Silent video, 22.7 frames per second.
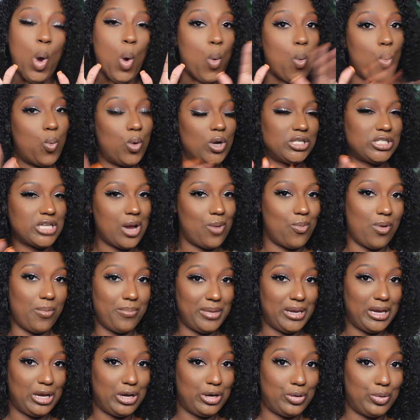what y'all want me
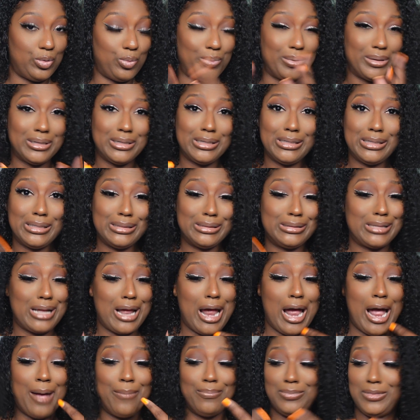to do, because
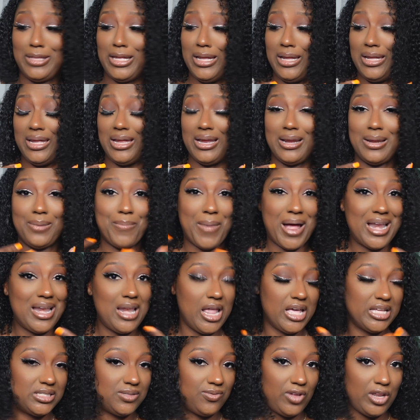I'm thinking my
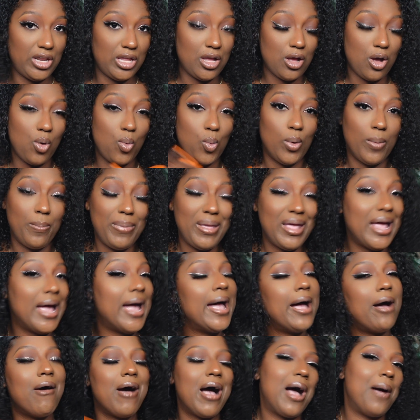next video will be
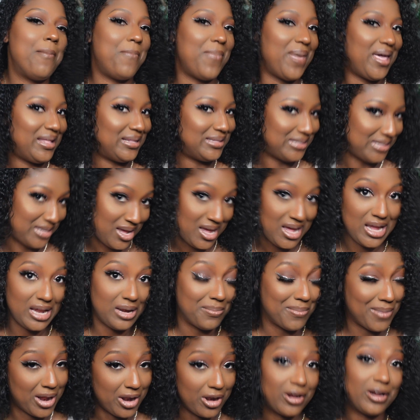how I maintain
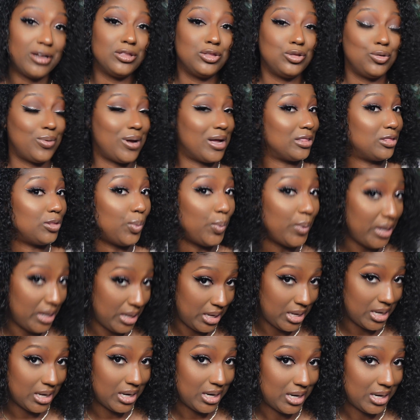my hair throughout the week.